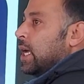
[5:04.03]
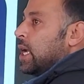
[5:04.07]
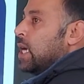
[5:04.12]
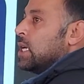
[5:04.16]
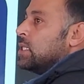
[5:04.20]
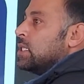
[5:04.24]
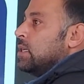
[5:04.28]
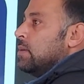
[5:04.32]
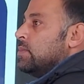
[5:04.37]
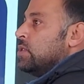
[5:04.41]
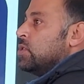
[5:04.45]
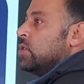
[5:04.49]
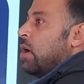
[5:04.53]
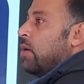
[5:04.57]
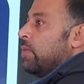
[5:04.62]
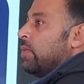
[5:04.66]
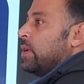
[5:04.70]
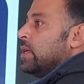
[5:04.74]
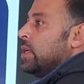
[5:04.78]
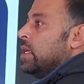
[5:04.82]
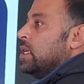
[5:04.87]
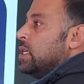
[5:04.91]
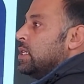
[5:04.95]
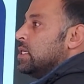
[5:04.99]
are some
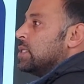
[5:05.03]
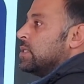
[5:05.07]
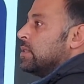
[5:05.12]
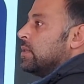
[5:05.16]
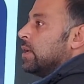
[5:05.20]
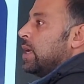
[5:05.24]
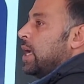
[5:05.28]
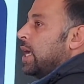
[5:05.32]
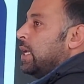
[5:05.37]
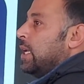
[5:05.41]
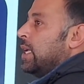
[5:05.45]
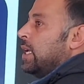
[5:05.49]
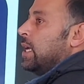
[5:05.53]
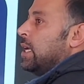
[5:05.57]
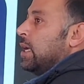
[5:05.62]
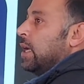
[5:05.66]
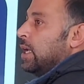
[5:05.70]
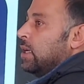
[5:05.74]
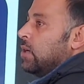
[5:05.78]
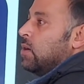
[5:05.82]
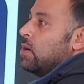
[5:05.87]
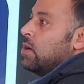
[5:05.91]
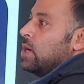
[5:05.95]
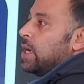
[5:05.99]
softwares
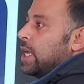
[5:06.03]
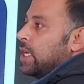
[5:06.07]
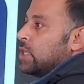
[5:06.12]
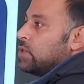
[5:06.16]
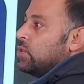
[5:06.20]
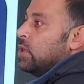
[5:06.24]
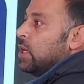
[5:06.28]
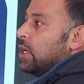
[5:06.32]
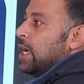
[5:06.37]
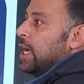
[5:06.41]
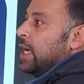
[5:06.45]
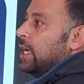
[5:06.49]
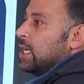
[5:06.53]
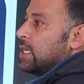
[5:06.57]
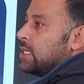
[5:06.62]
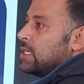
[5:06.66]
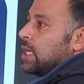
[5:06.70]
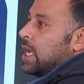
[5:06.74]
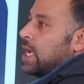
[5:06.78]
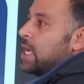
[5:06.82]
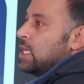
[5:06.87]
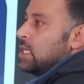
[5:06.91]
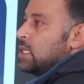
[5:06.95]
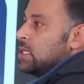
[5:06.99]
in context to data
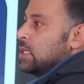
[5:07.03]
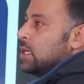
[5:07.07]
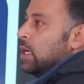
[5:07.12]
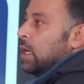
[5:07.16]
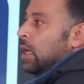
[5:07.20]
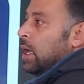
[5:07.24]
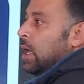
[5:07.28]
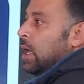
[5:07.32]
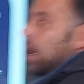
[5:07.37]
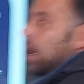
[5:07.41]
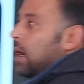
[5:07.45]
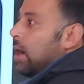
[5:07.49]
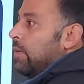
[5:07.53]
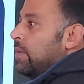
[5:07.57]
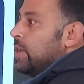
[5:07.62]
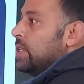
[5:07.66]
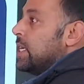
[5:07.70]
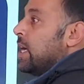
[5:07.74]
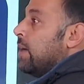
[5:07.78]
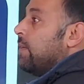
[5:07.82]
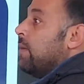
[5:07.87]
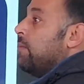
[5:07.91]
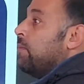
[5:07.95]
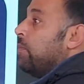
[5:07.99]
science
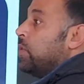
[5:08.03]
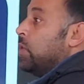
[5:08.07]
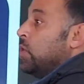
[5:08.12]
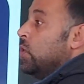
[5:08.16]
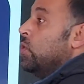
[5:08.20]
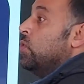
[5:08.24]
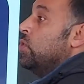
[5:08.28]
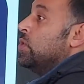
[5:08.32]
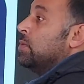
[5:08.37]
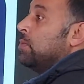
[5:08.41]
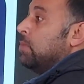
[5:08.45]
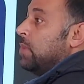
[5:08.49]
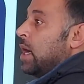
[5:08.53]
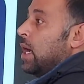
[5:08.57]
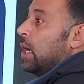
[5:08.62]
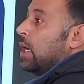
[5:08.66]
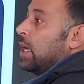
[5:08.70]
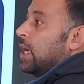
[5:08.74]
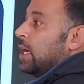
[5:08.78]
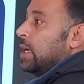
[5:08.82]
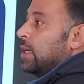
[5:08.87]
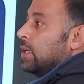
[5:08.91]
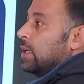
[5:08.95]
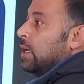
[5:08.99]
which have a huge
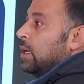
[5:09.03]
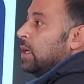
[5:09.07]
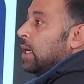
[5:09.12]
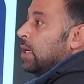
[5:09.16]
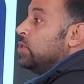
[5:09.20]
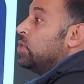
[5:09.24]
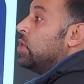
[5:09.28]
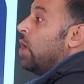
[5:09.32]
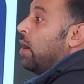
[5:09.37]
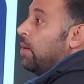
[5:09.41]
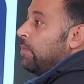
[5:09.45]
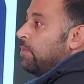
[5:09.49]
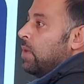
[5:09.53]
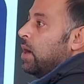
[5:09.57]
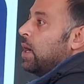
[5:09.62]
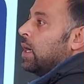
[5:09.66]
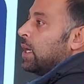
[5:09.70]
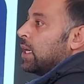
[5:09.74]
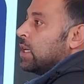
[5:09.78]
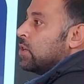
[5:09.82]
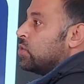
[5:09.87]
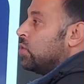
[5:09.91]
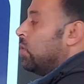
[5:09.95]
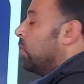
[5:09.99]
market, job
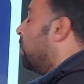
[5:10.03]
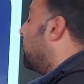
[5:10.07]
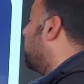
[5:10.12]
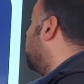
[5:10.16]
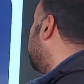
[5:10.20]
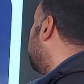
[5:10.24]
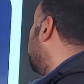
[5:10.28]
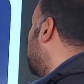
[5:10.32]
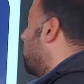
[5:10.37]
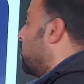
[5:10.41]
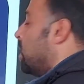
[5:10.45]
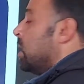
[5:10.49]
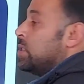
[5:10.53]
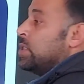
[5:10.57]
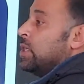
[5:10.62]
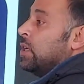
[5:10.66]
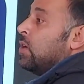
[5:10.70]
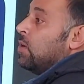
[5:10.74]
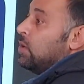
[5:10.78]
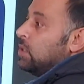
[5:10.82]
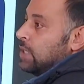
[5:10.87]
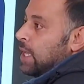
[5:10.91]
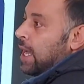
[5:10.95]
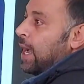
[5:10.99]
market. So we'll be
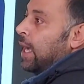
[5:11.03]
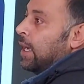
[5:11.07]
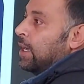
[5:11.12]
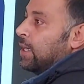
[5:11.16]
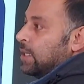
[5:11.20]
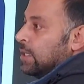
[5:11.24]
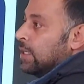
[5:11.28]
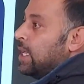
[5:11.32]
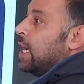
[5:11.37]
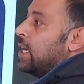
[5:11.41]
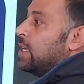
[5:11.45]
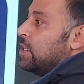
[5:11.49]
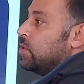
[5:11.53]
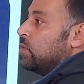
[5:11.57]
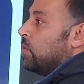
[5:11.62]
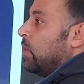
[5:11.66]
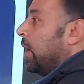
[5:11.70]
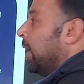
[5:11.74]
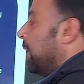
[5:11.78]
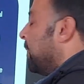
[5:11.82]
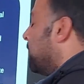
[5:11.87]
focusing on that as well.